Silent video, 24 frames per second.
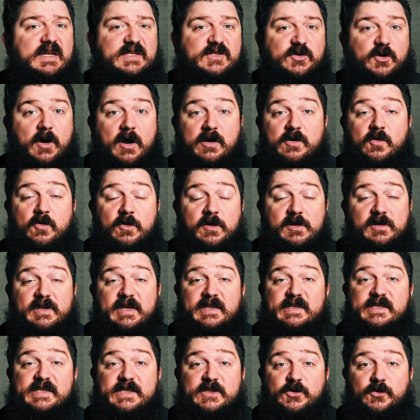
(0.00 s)
a stronghold
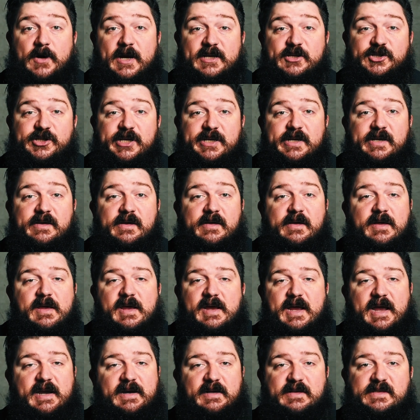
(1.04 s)
and stretchy,
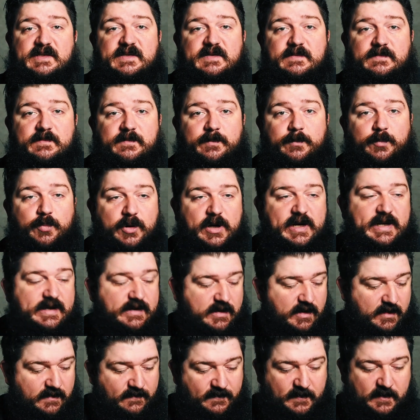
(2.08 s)
and it's pretty
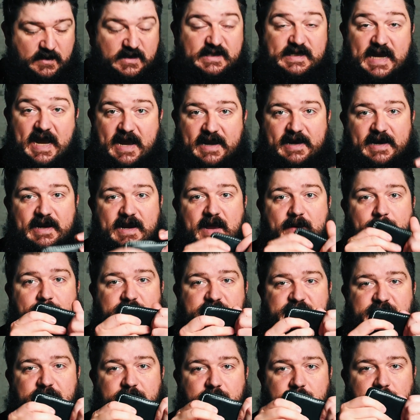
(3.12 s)
good for standing up
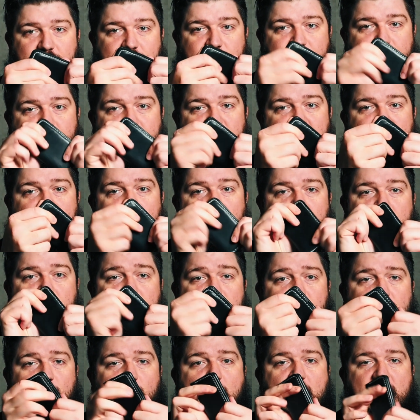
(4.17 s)
to, you know,
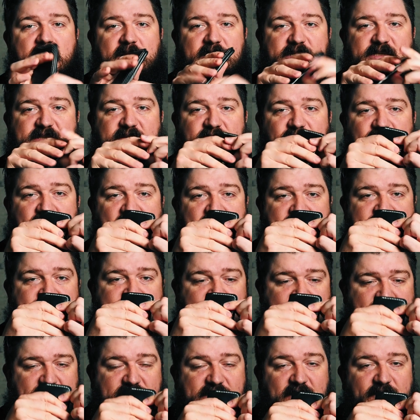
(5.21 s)
wallets,
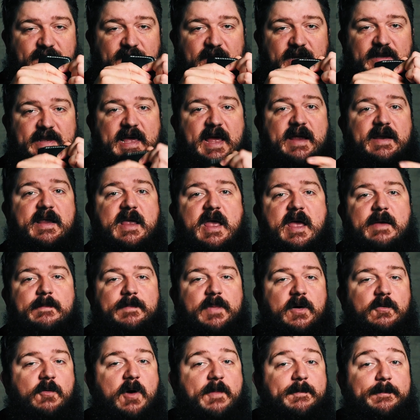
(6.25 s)
flexing and stuff like that.
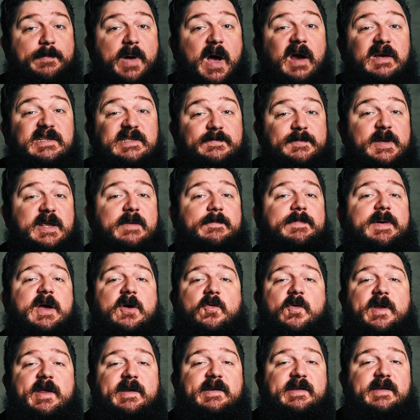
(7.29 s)
But what bugs me
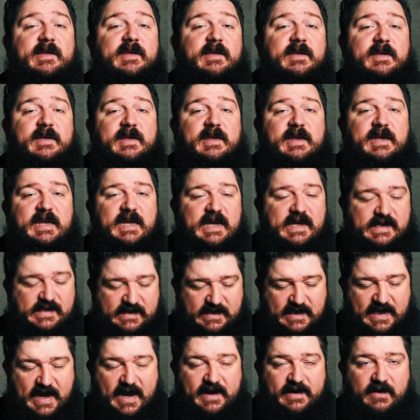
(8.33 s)
about it
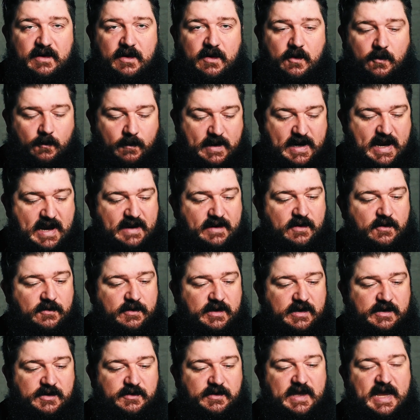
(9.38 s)
is that when I go
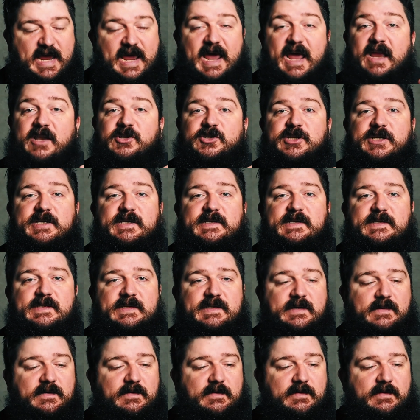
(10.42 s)
to do the edges,